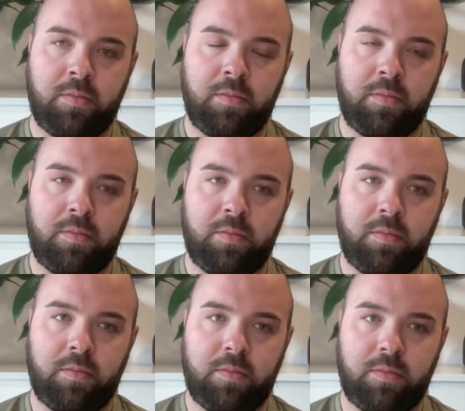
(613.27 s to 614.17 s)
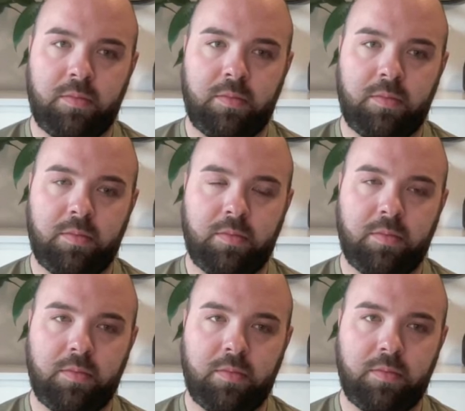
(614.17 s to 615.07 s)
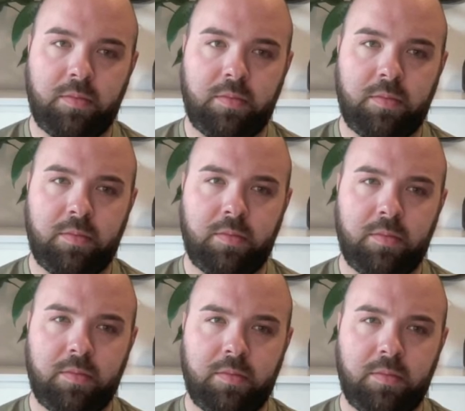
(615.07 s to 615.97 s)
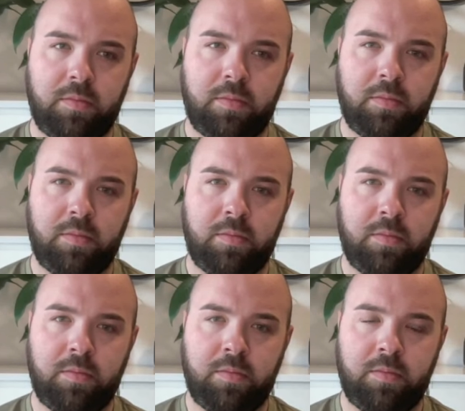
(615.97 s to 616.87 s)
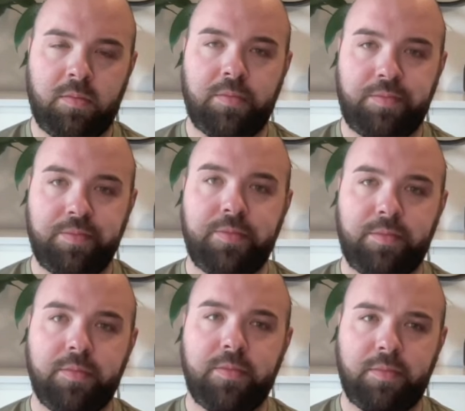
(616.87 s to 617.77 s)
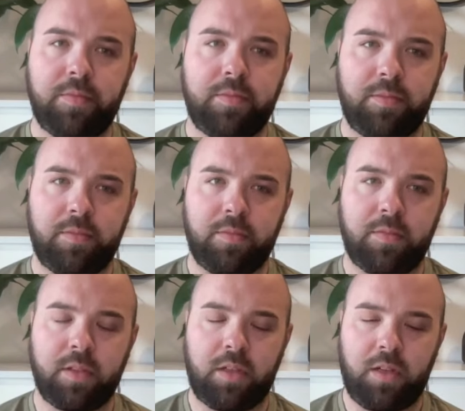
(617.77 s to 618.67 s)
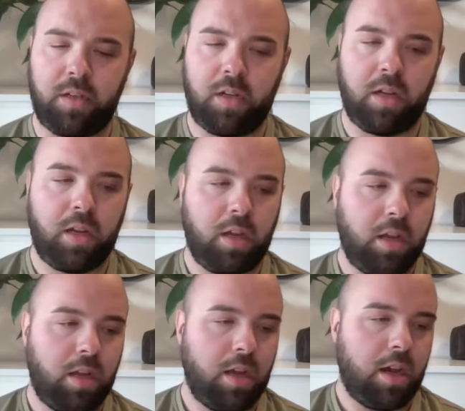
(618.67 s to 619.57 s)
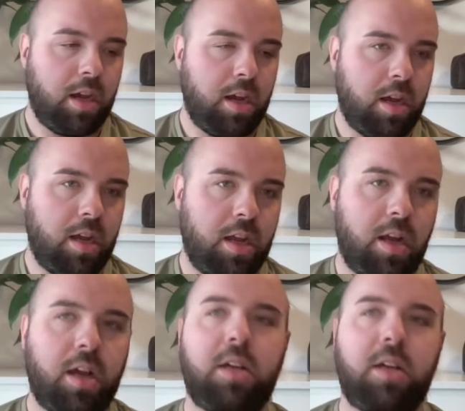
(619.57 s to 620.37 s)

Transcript: (not speaking)